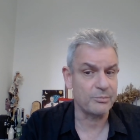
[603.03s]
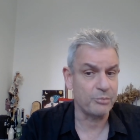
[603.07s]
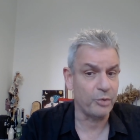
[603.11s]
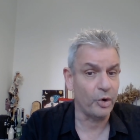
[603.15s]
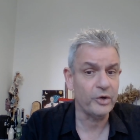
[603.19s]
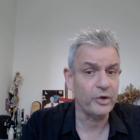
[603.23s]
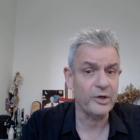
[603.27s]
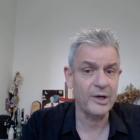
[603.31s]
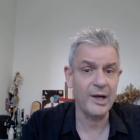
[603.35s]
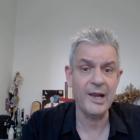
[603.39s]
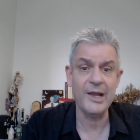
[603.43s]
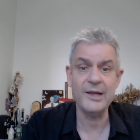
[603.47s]
a
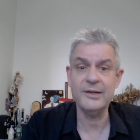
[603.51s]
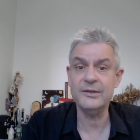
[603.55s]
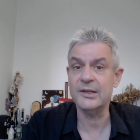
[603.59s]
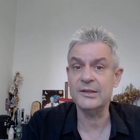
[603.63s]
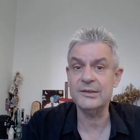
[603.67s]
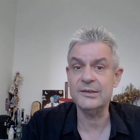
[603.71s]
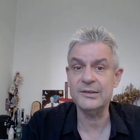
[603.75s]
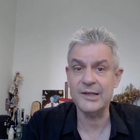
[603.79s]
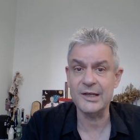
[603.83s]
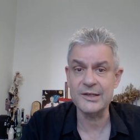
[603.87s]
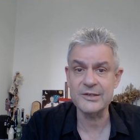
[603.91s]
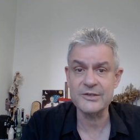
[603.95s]
borderline
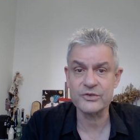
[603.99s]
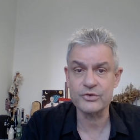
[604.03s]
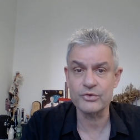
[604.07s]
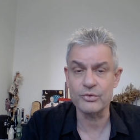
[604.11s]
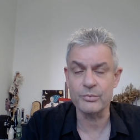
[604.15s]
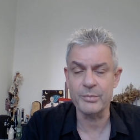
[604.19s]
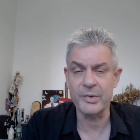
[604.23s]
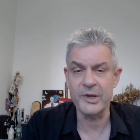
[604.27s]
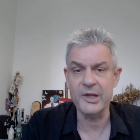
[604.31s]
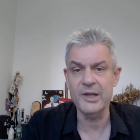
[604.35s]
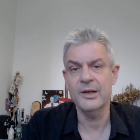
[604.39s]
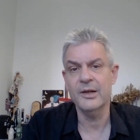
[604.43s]
that tends
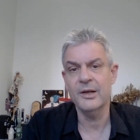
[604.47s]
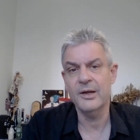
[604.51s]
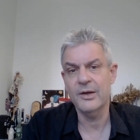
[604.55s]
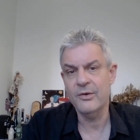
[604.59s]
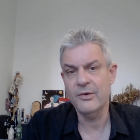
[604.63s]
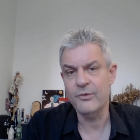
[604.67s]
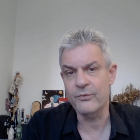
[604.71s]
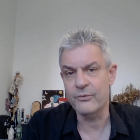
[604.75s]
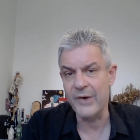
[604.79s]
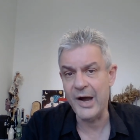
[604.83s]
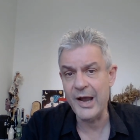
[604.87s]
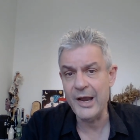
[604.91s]
to be
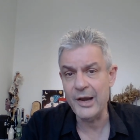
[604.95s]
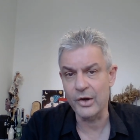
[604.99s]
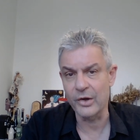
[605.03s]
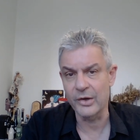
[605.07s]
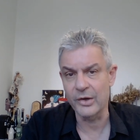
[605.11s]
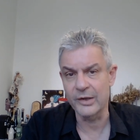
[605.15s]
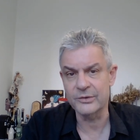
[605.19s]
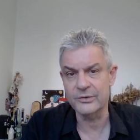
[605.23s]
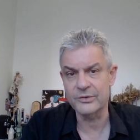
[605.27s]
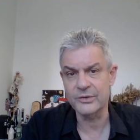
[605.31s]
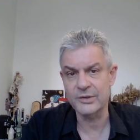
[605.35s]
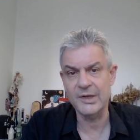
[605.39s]

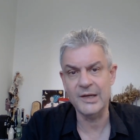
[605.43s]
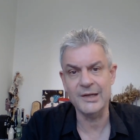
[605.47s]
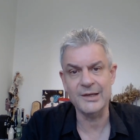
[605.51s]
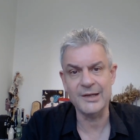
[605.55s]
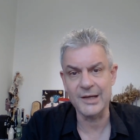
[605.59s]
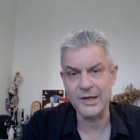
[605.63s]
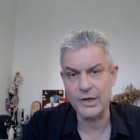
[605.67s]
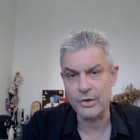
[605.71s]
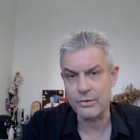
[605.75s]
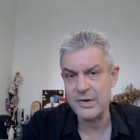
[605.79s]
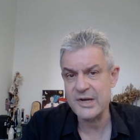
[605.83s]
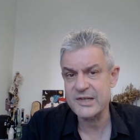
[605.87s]
violent and
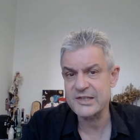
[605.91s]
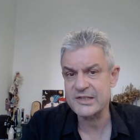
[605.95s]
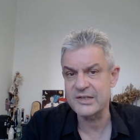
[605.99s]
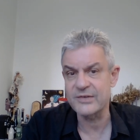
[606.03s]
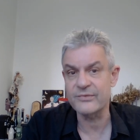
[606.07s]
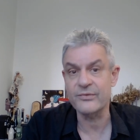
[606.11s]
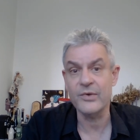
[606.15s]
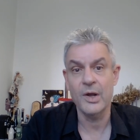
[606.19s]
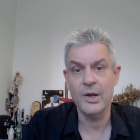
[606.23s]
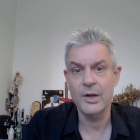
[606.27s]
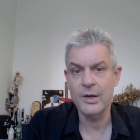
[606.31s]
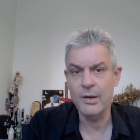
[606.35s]

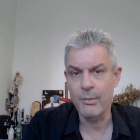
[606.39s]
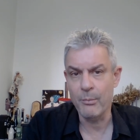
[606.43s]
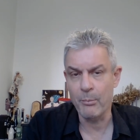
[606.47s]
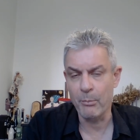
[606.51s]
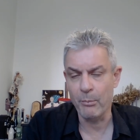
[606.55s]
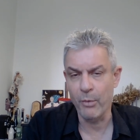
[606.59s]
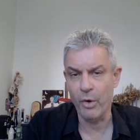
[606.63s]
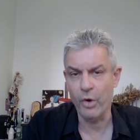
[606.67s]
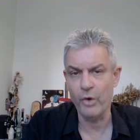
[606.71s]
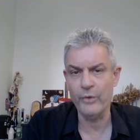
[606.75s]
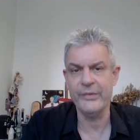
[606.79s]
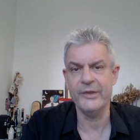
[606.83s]
aggressive
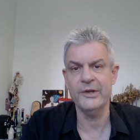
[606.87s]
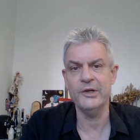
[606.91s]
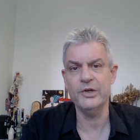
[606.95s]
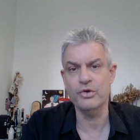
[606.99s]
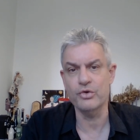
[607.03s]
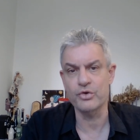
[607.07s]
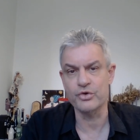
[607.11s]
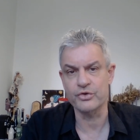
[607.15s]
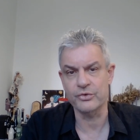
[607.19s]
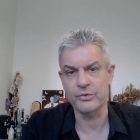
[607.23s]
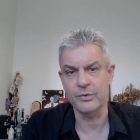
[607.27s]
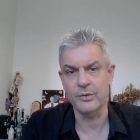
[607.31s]
more than
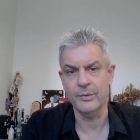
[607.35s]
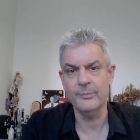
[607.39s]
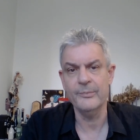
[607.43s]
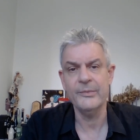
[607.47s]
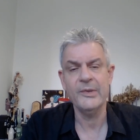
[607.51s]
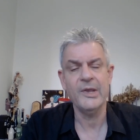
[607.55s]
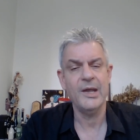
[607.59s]
usual.